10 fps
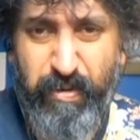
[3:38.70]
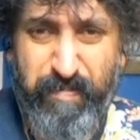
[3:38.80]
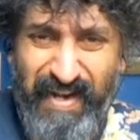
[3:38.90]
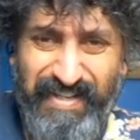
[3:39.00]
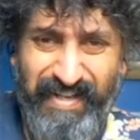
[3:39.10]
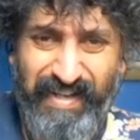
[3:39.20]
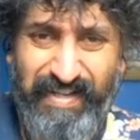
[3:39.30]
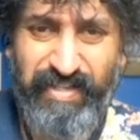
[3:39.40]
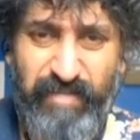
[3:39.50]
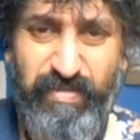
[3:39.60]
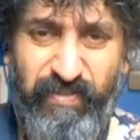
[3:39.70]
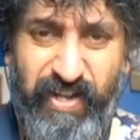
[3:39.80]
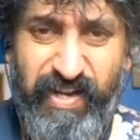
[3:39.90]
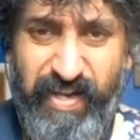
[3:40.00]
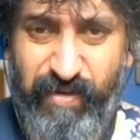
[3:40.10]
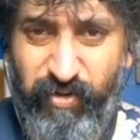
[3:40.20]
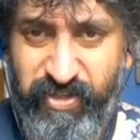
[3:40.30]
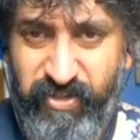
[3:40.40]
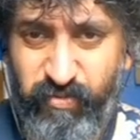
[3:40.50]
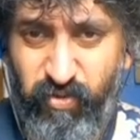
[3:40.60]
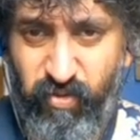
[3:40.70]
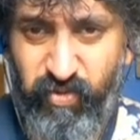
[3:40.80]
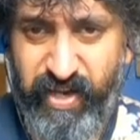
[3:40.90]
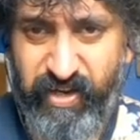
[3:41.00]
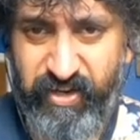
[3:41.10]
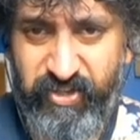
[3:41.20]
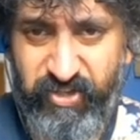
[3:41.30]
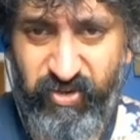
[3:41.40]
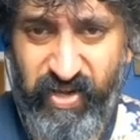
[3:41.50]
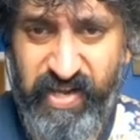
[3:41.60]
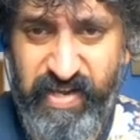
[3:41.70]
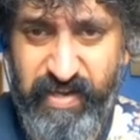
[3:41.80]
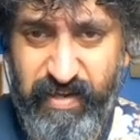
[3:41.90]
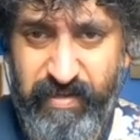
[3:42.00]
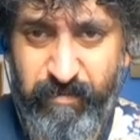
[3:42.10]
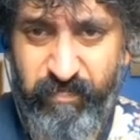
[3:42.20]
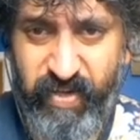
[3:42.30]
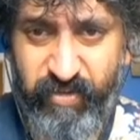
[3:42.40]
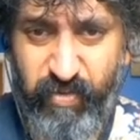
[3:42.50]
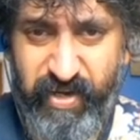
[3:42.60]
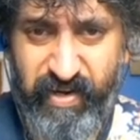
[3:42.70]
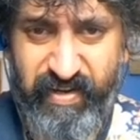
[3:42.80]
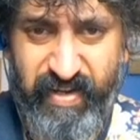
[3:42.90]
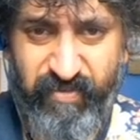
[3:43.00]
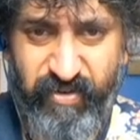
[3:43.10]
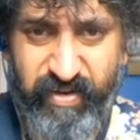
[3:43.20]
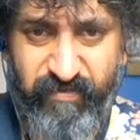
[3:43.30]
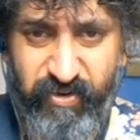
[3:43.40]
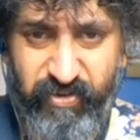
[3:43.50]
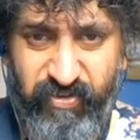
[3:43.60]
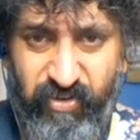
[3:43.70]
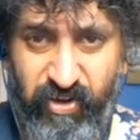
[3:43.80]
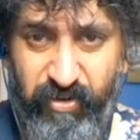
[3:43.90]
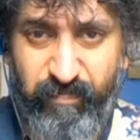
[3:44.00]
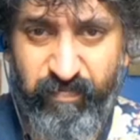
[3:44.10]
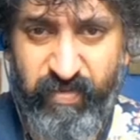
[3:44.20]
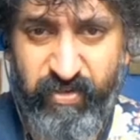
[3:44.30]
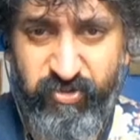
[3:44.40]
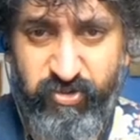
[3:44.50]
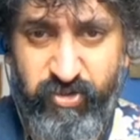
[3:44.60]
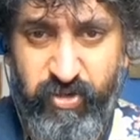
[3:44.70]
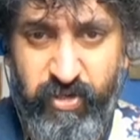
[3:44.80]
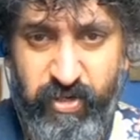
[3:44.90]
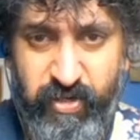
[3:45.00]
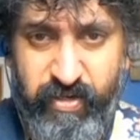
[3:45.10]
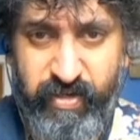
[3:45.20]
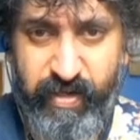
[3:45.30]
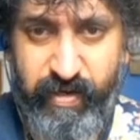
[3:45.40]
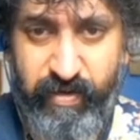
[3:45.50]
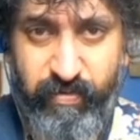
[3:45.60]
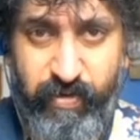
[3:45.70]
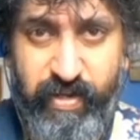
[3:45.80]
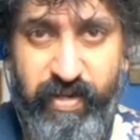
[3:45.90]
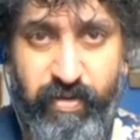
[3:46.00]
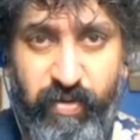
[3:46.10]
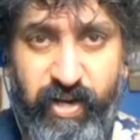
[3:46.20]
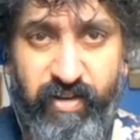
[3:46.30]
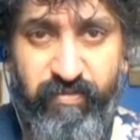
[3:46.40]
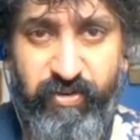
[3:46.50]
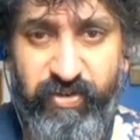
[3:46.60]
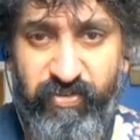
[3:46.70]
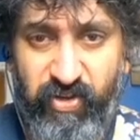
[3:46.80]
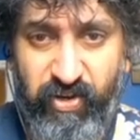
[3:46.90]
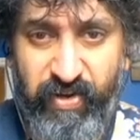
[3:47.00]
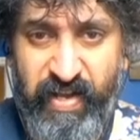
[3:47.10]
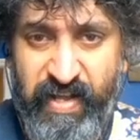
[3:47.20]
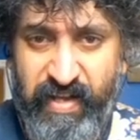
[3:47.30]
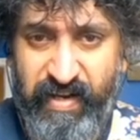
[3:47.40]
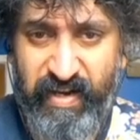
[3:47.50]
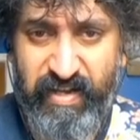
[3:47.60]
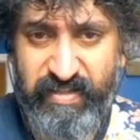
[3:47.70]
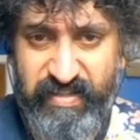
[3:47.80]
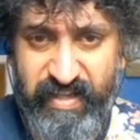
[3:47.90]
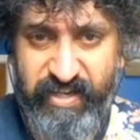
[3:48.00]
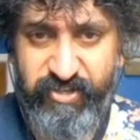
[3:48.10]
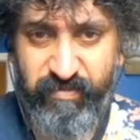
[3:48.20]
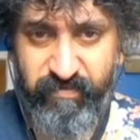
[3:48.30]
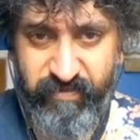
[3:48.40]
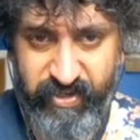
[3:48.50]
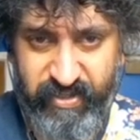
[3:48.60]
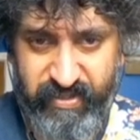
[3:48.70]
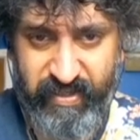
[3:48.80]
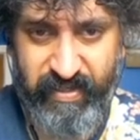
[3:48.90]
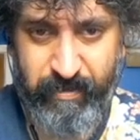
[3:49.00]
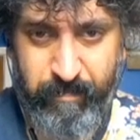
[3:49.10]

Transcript: but basically, in terms of early game research, what we're going to do here is we're going to definitely focus on, get into it, we're going to focus on class legion first